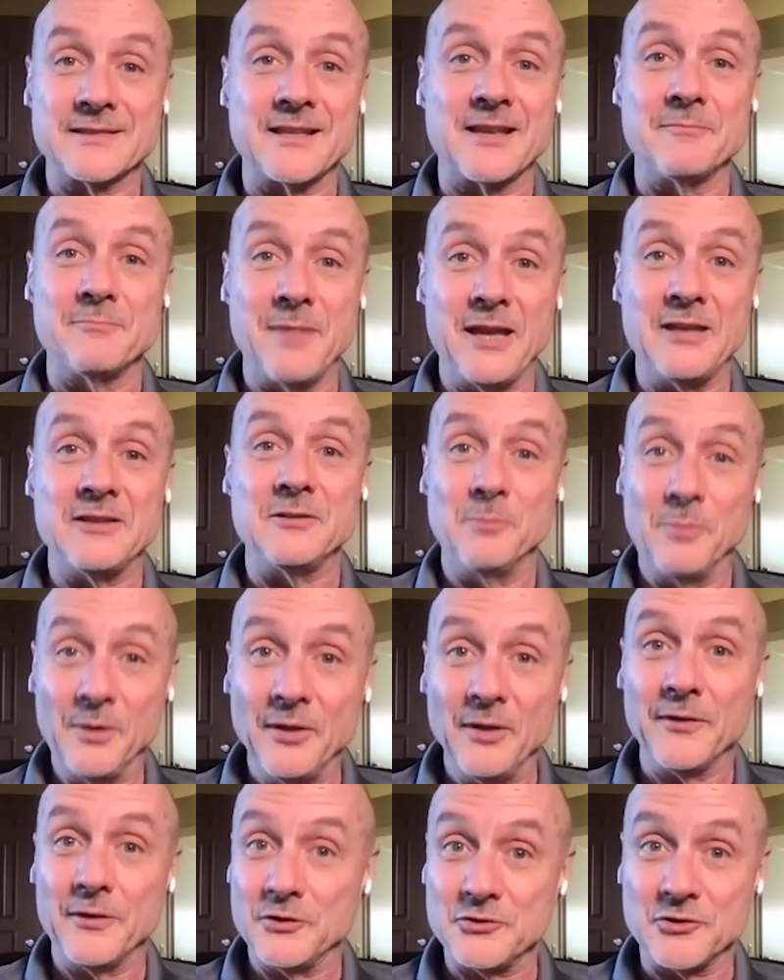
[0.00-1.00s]
they've made to
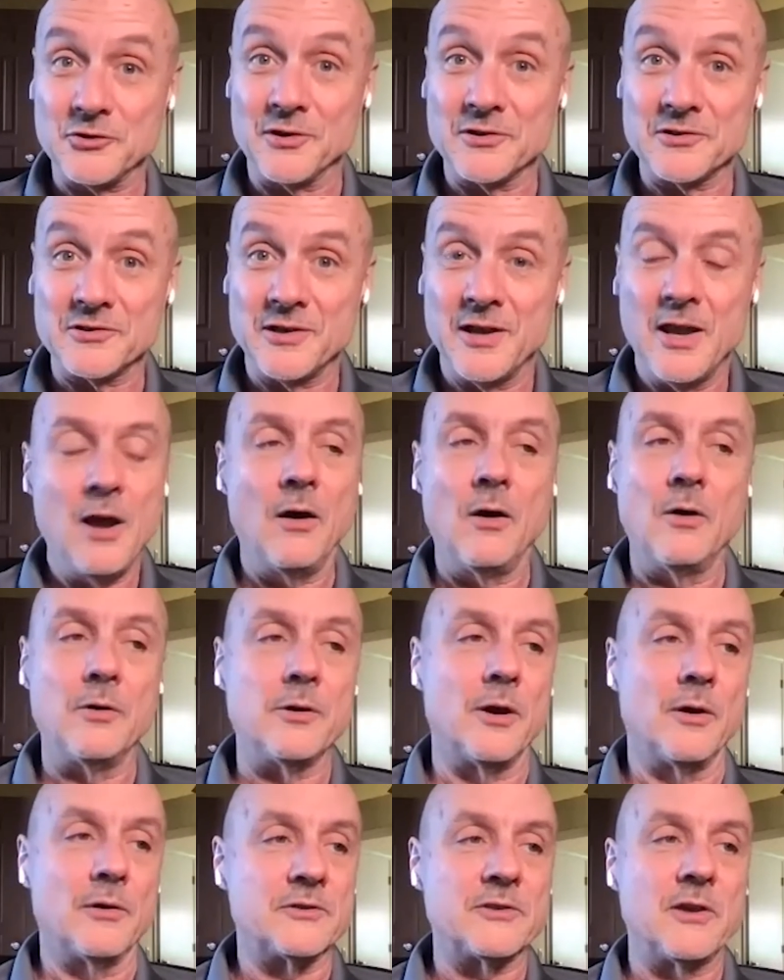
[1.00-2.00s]
build the church.
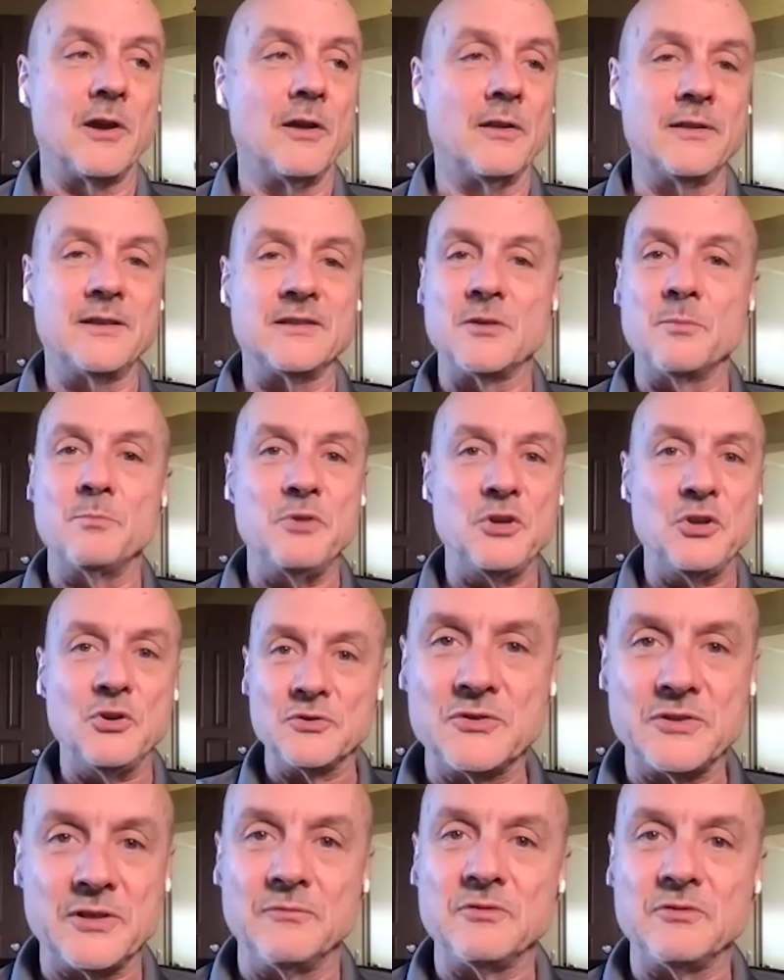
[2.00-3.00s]
No, it's all these
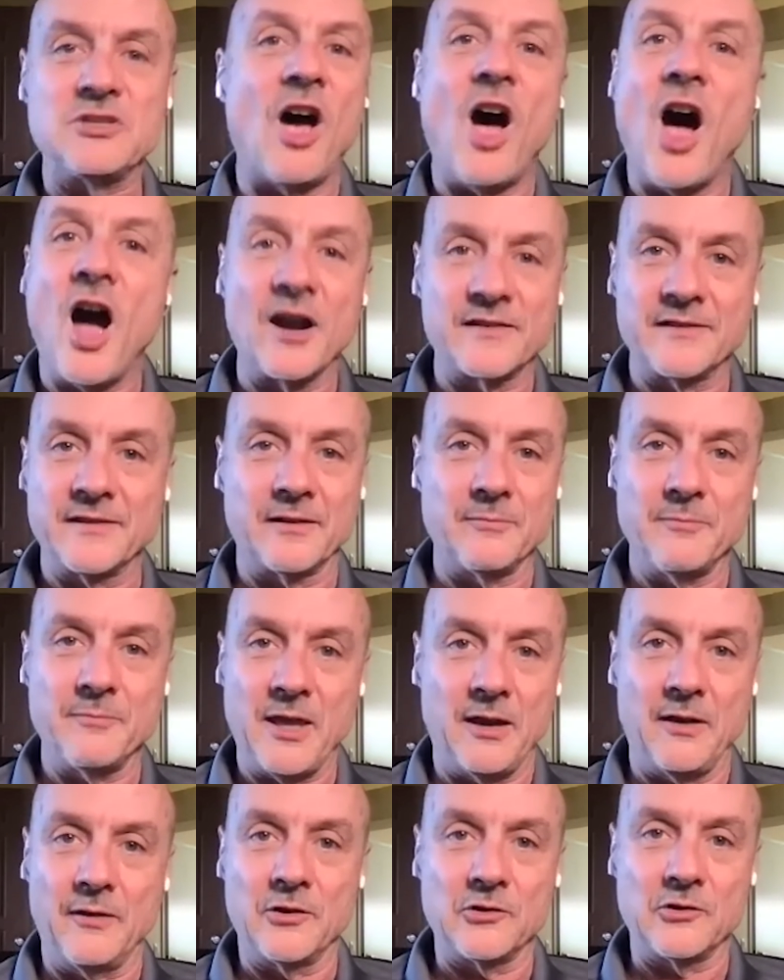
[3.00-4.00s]
abusive, toxic
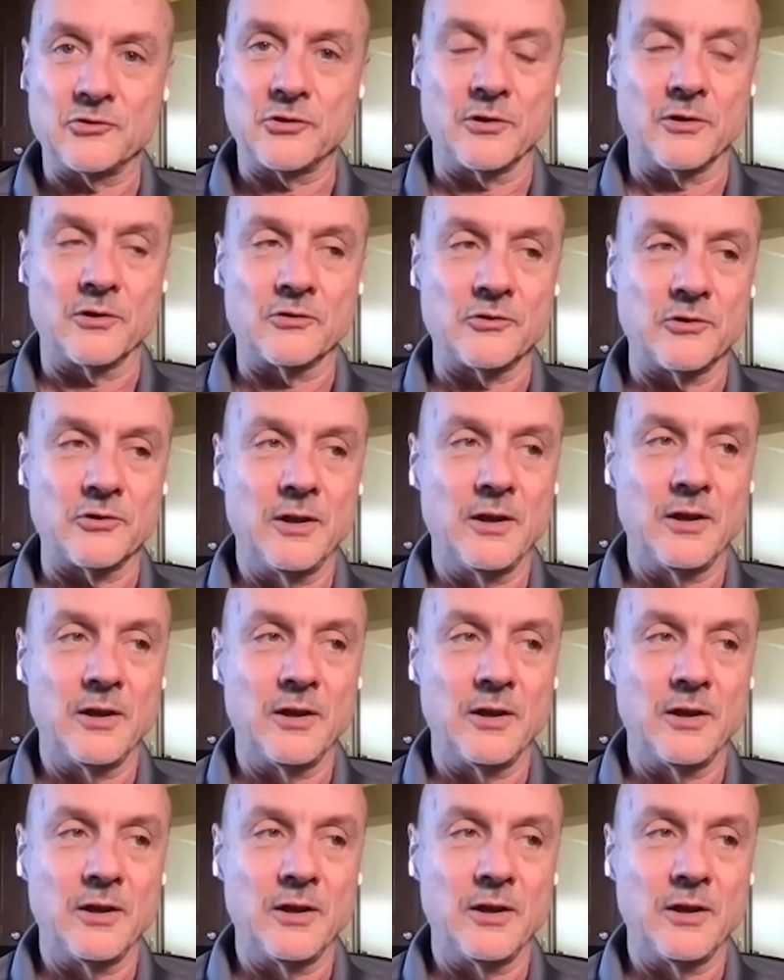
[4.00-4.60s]
men in the church.